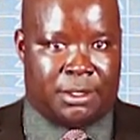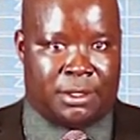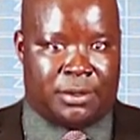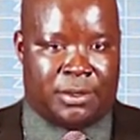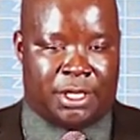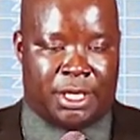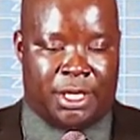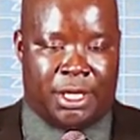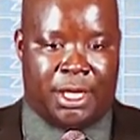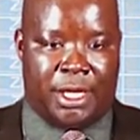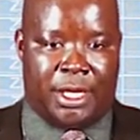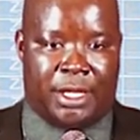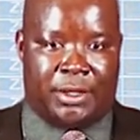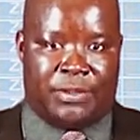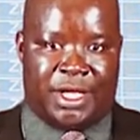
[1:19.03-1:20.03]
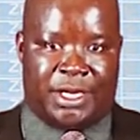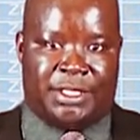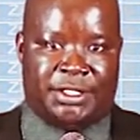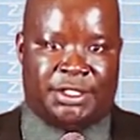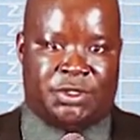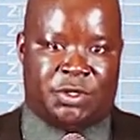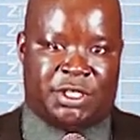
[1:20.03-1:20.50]
Okay, that
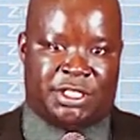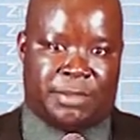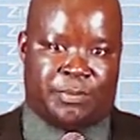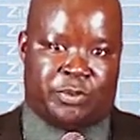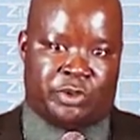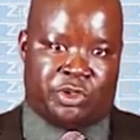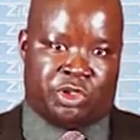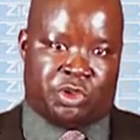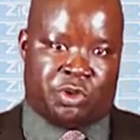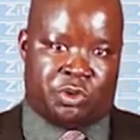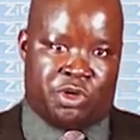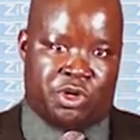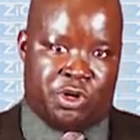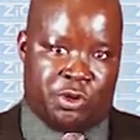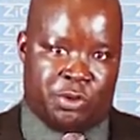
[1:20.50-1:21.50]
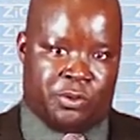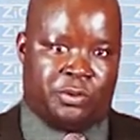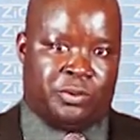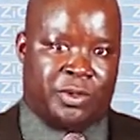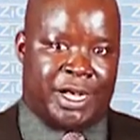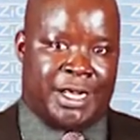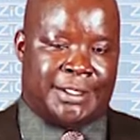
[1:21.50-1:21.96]
is, you're supposed to know
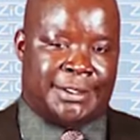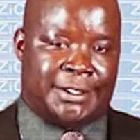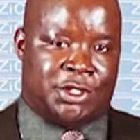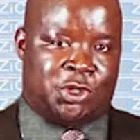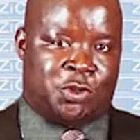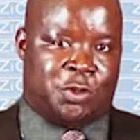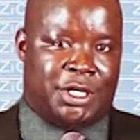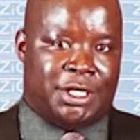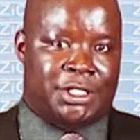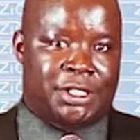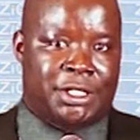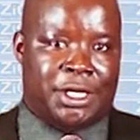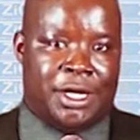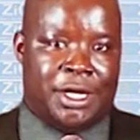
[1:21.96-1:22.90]
as a student